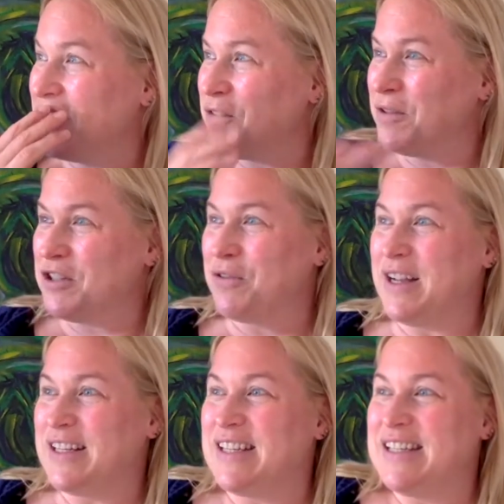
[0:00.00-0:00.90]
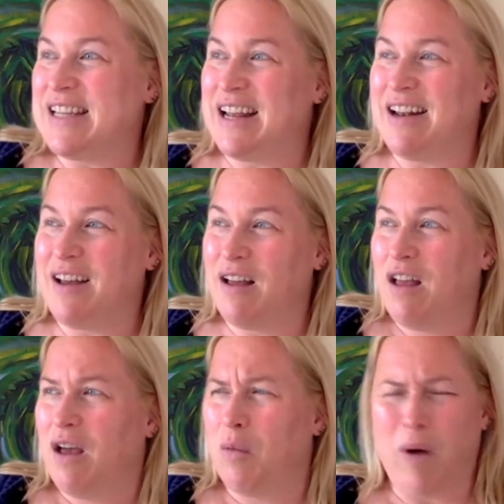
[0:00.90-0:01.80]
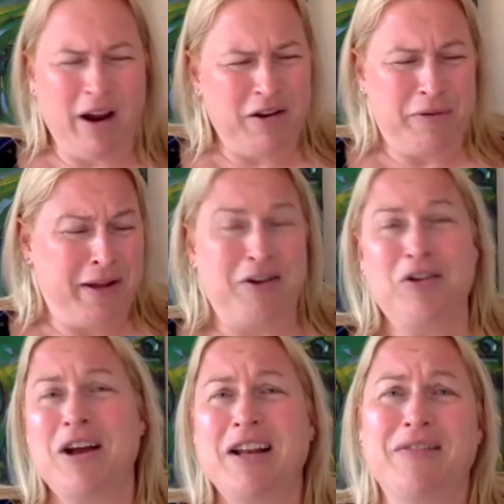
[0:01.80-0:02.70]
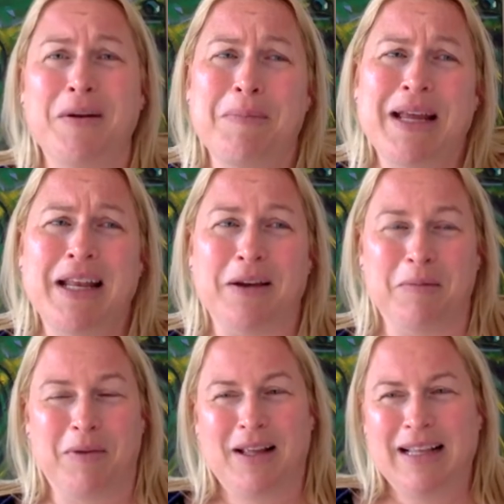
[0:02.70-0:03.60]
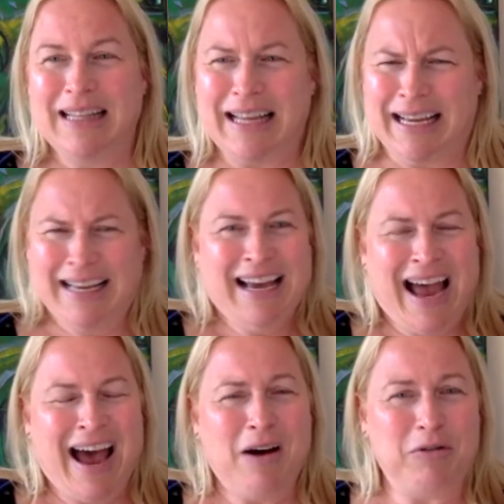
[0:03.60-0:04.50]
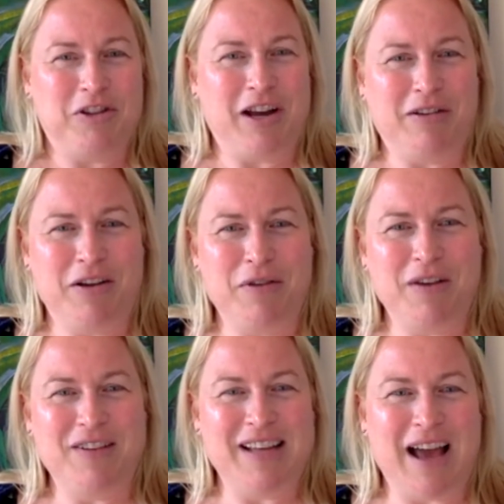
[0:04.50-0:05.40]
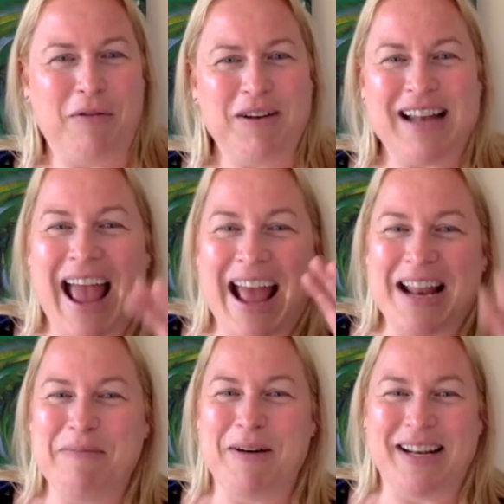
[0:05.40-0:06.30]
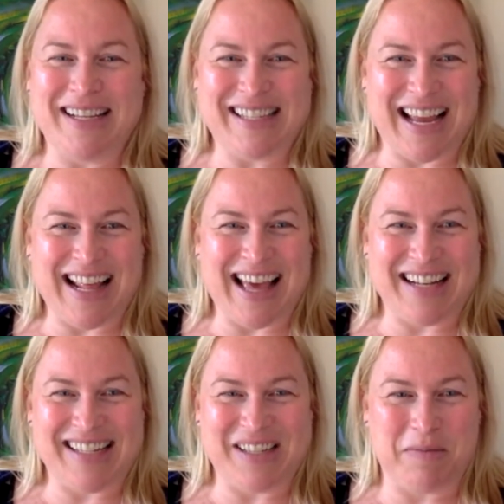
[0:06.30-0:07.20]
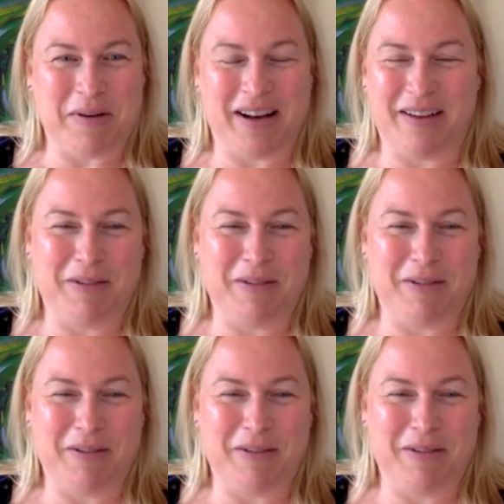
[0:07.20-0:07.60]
retreats and said, why are you here? You're not even a medium. Like, ouch, how did anybody say that to somebody